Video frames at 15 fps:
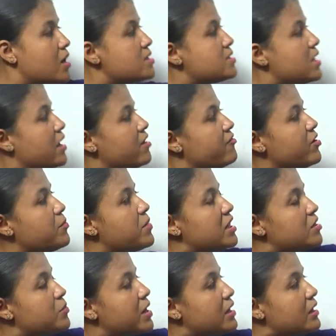A scientific and
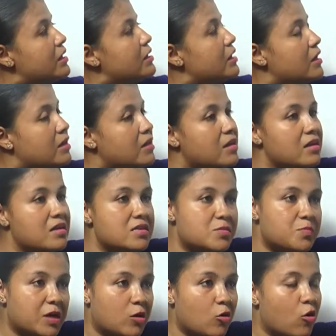mathematical technique is
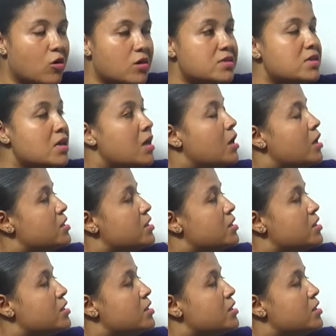because